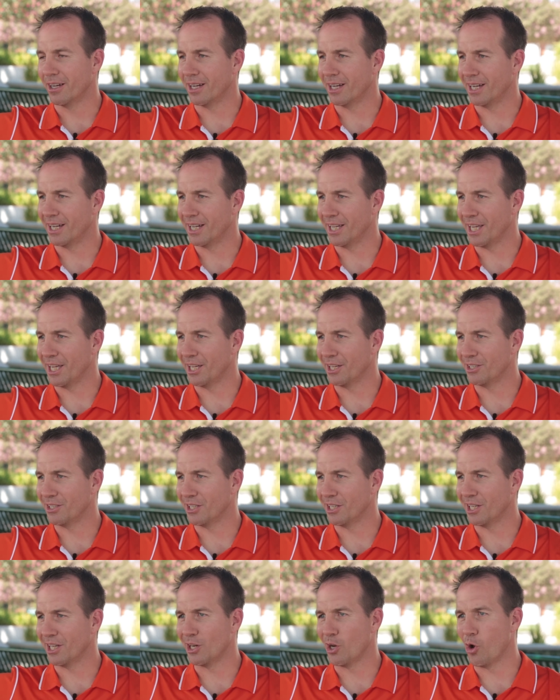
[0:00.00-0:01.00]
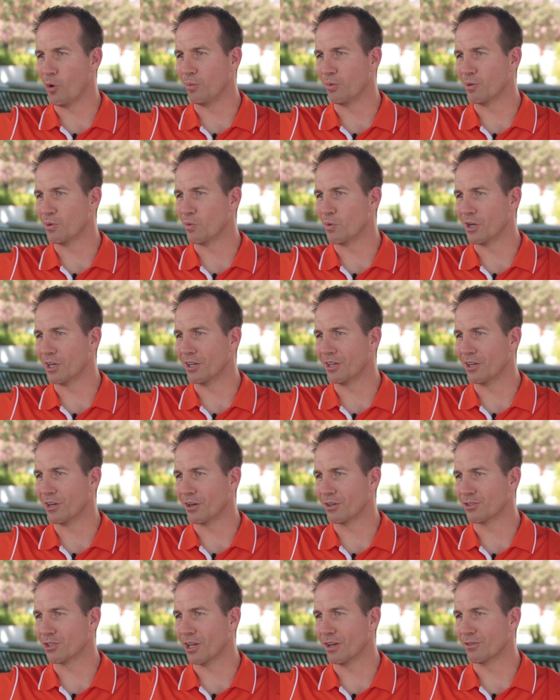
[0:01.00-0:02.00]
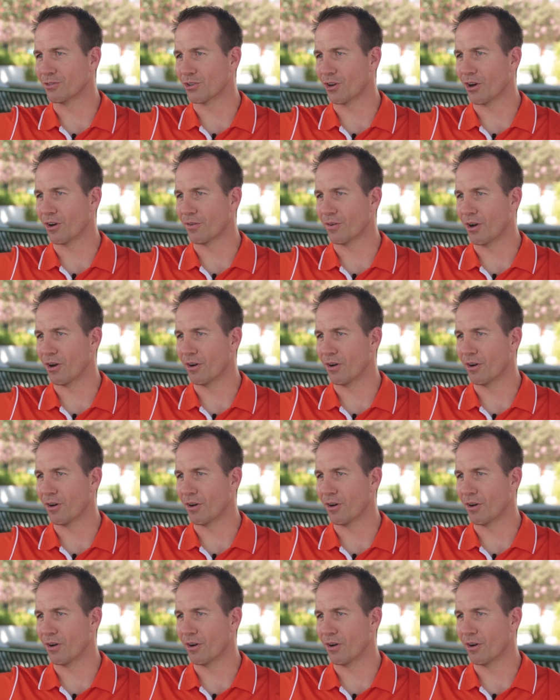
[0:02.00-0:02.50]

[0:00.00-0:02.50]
uh, and uh, and hopefully win ourselves our,